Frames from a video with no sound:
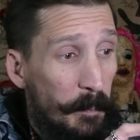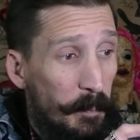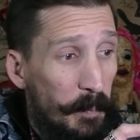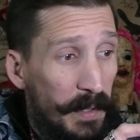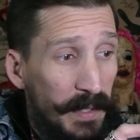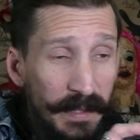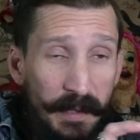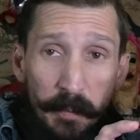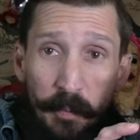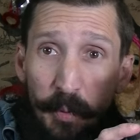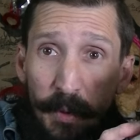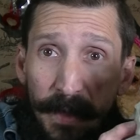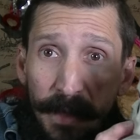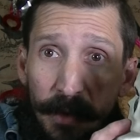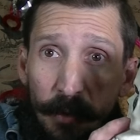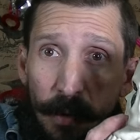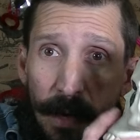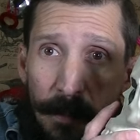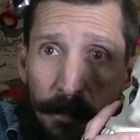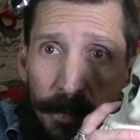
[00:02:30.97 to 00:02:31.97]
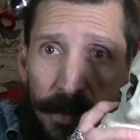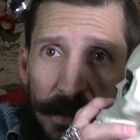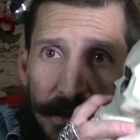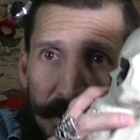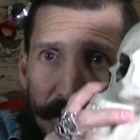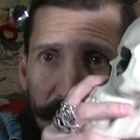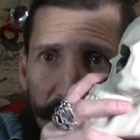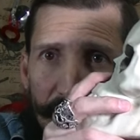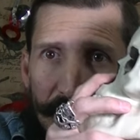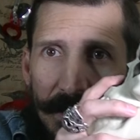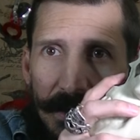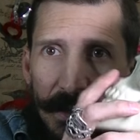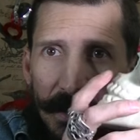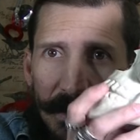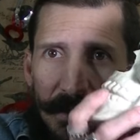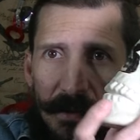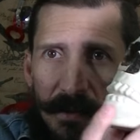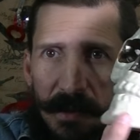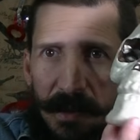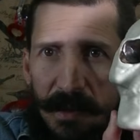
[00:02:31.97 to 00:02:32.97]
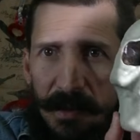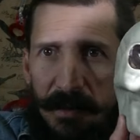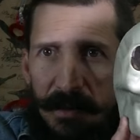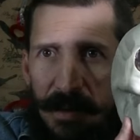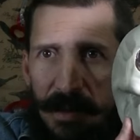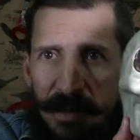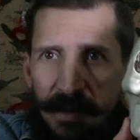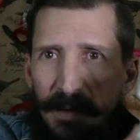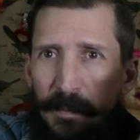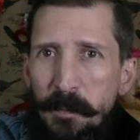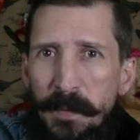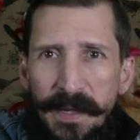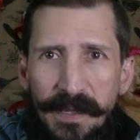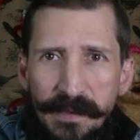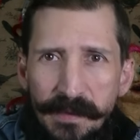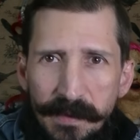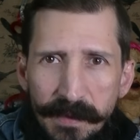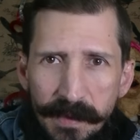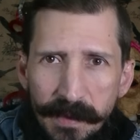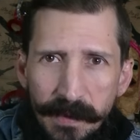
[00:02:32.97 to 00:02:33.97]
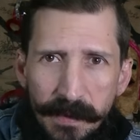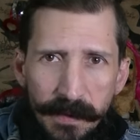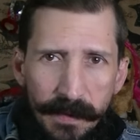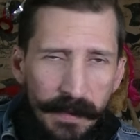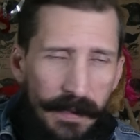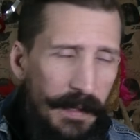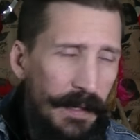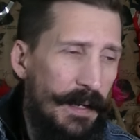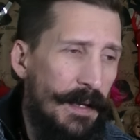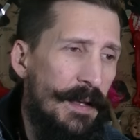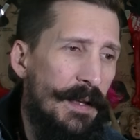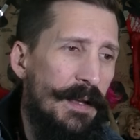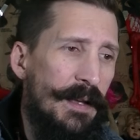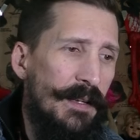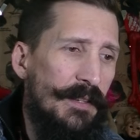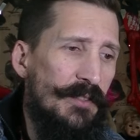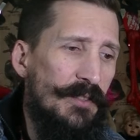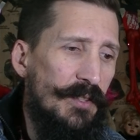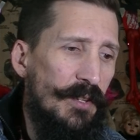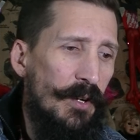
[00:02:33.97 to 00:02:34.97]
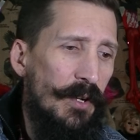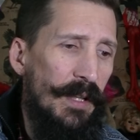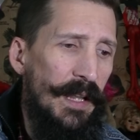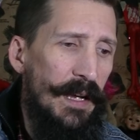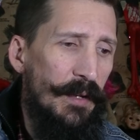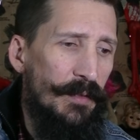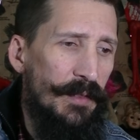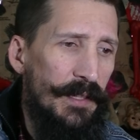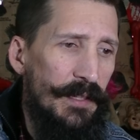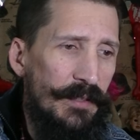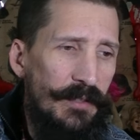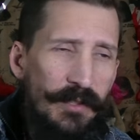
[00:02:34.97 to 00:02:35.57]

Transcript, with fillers: But they're pretty crappy, as you can see. It's not like the best skull out there.